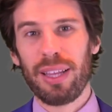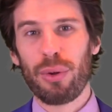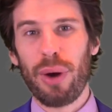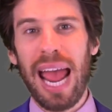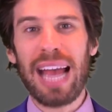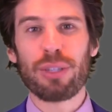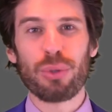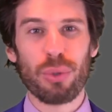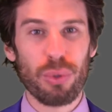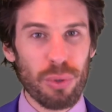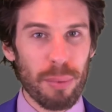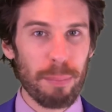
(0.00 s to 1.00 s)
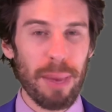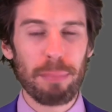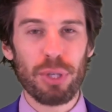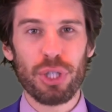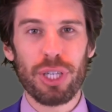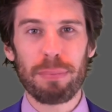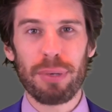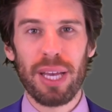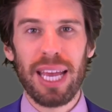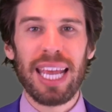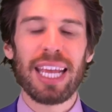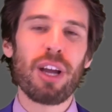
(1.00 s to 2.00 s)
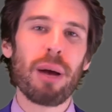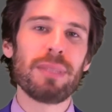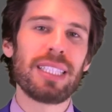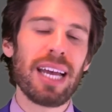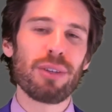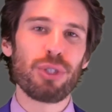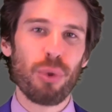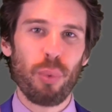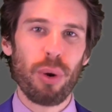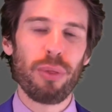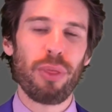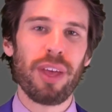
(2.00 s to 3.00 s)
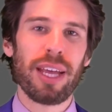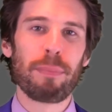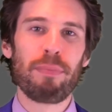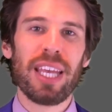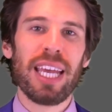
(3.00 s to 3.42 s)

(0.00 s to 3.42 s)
their actual membership, it comes down to one thing.